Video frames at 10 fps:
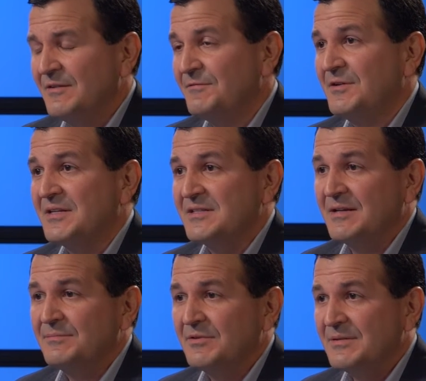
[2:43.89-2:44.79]
For
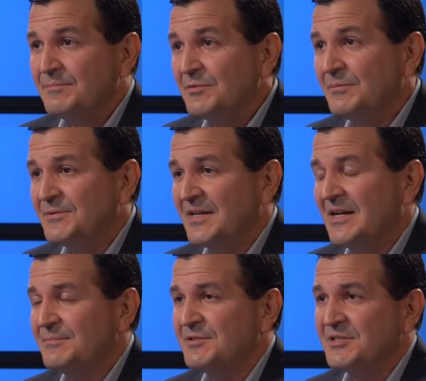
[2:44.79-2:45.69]
example, in pulmonary
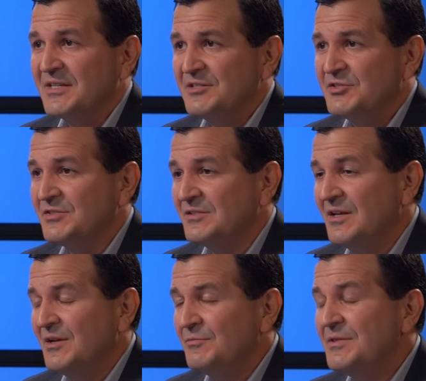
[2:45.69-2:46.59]
hypertension,
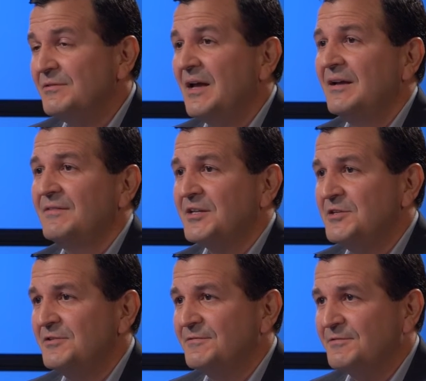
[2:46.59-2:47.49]
we don't have a
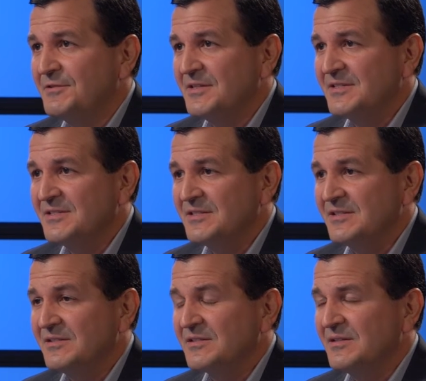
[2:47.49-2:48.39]
cure for this
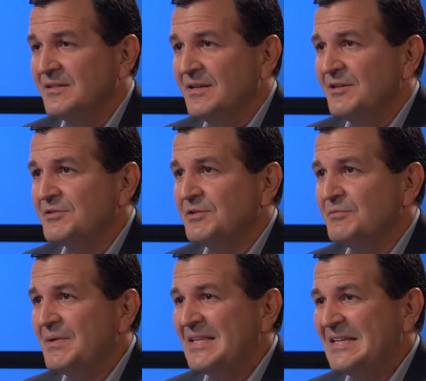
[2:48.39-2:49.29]
disease. So
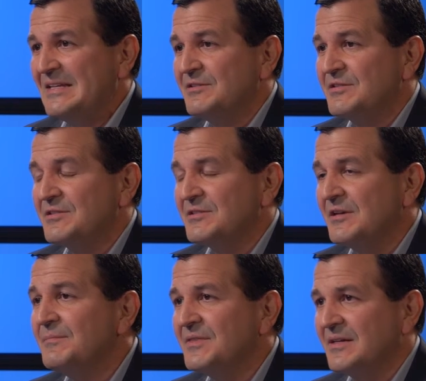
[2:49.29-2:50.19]
we need
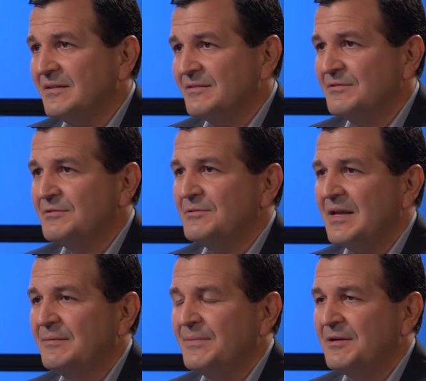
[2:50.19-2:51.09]
something to
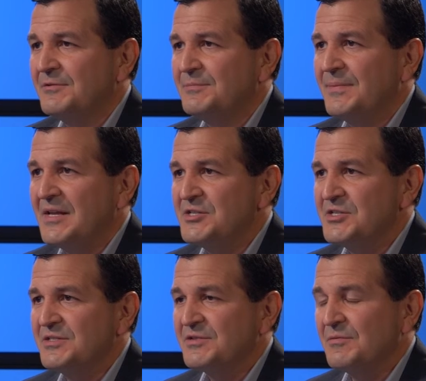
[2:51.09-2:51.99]
help our
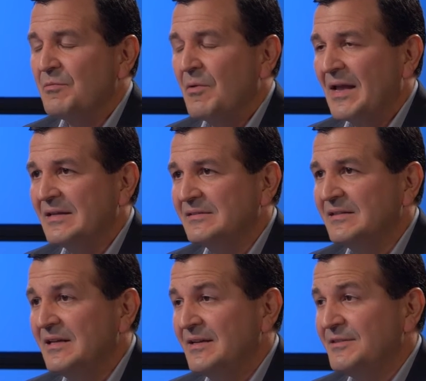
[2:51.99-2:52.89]
patients when
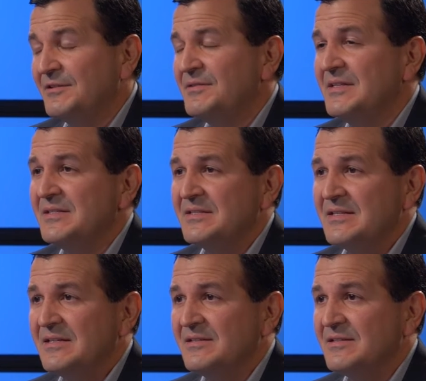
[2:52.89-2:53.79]
their
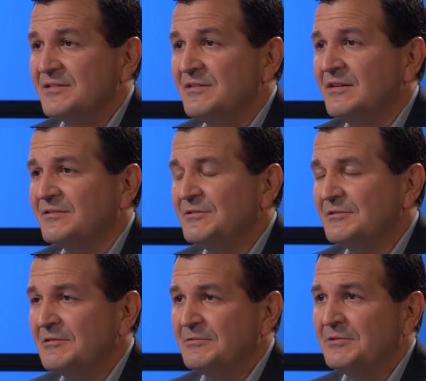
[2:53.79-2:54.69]
disease is not
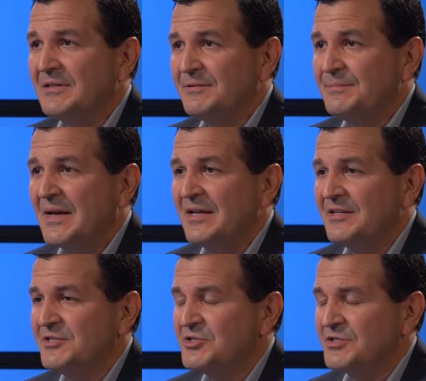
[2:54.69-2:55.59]
controlled or
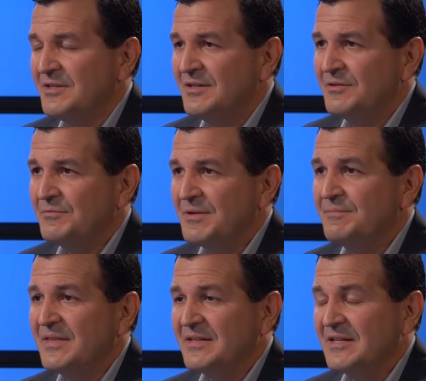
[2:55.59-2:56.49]
managed with
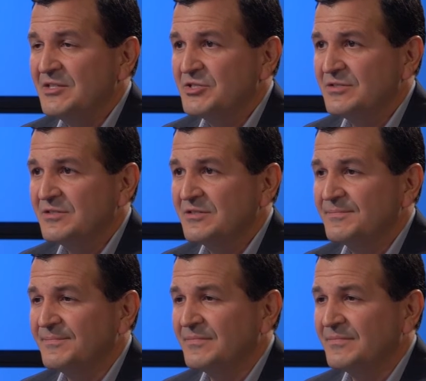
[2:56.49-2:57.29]
medications.